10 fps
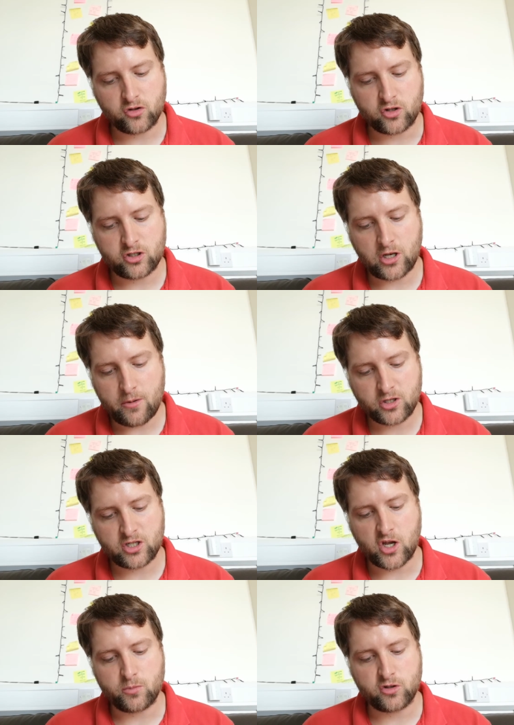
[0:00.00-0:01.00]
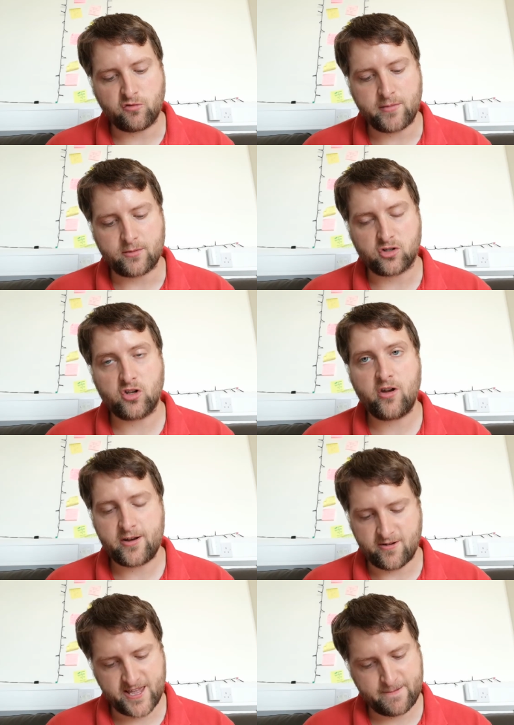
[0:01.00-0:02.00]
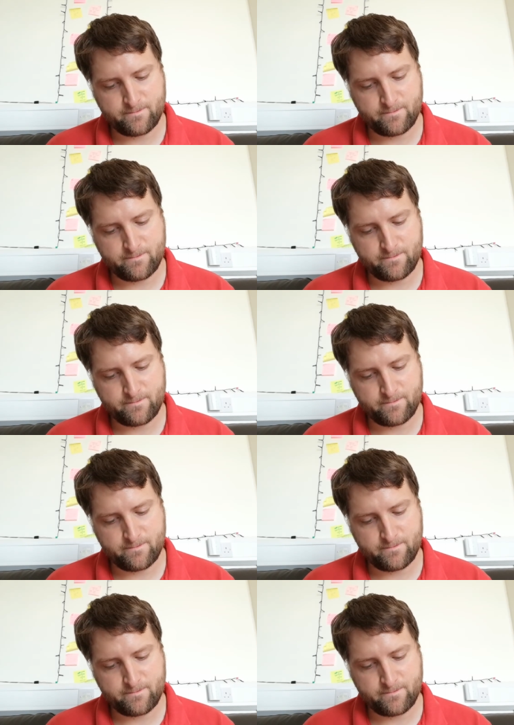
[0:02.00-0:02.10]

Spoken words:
on the lower slopes of Mount Sinai.